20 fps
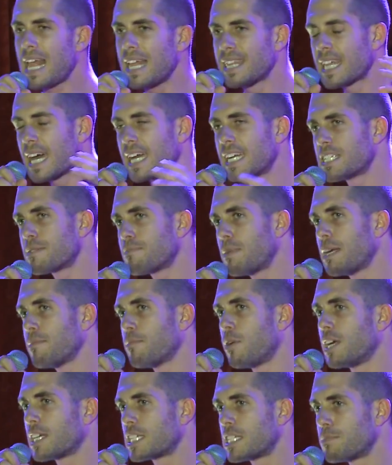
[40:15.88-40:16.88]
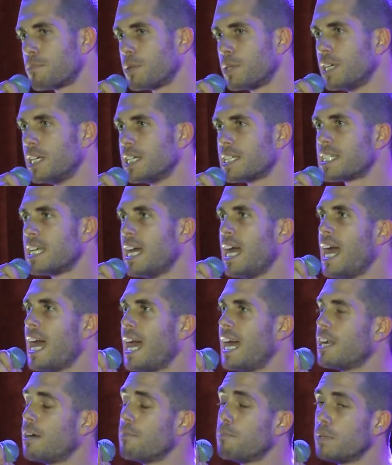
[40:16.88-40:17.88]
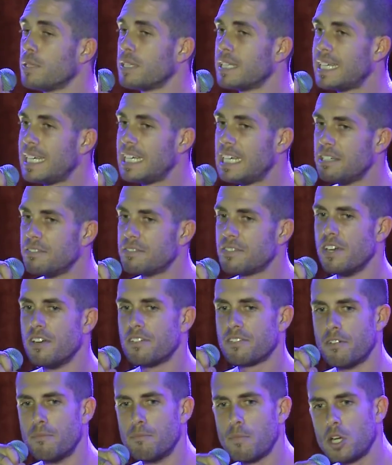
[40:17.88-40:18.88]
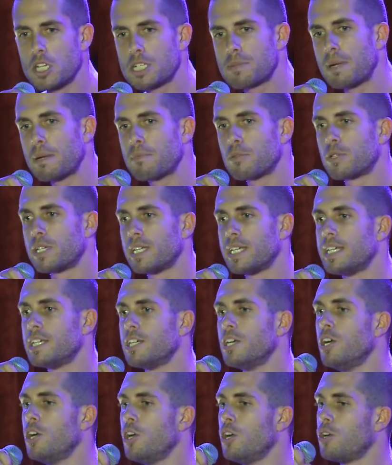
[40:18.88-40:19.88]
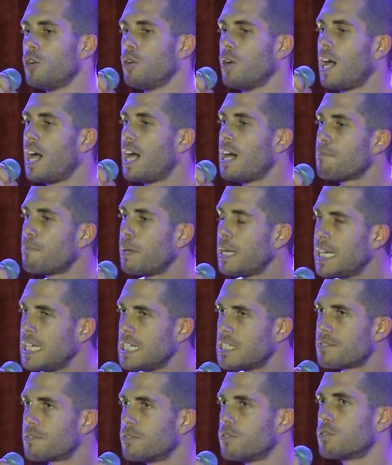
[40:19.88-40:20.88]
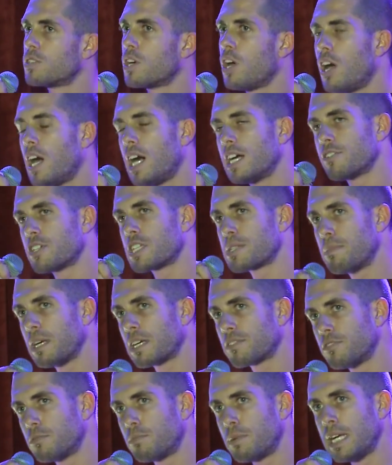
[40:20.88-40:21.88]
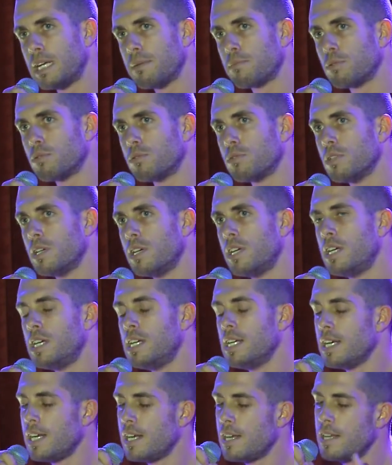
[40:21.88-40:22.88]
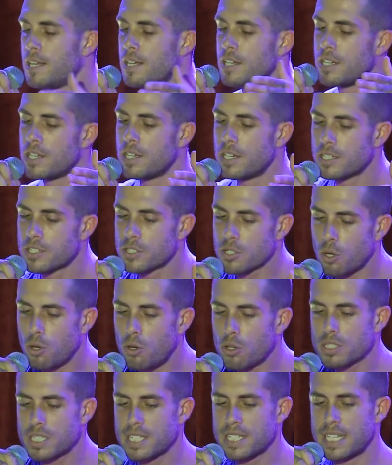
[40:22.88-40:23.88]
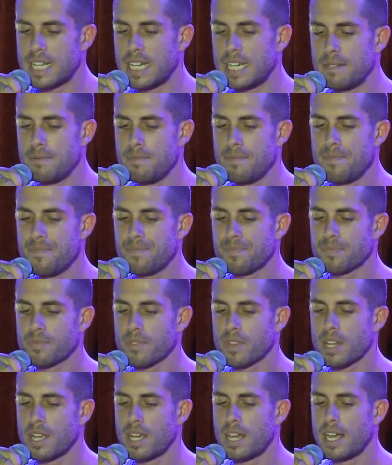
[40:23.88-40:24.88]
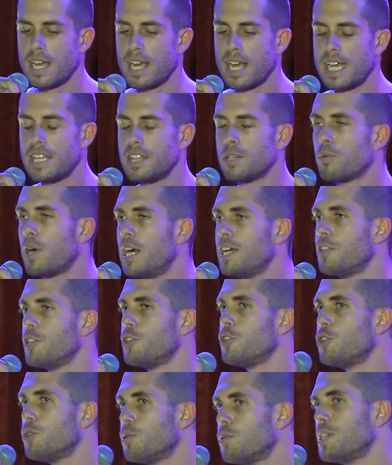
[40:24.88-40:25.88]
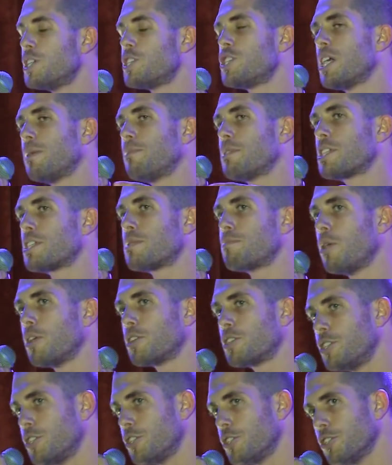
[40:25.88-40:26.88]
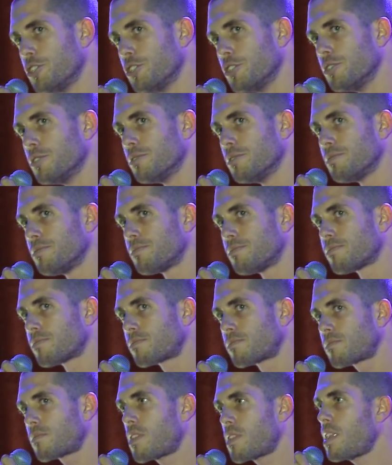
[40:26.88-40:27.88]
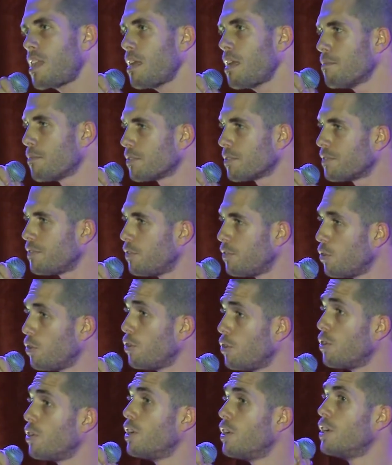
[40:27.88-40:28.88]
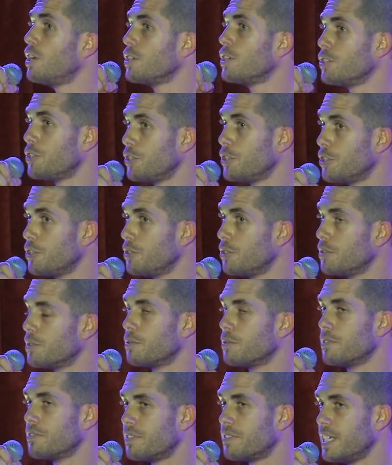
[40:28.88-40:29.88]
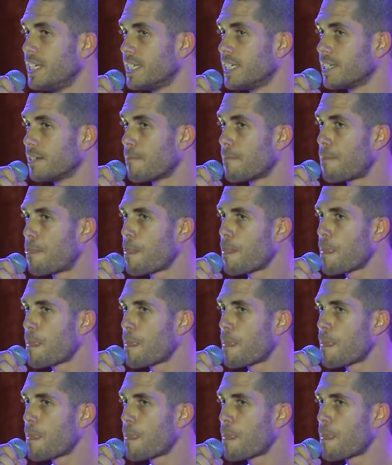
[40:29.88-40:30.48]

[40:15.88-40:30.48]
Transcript: That has been my experience. And I believe for most people here who are peaceful, kind, respectful people, talk to them in the way that you wish someone spoke to you before you were vegan.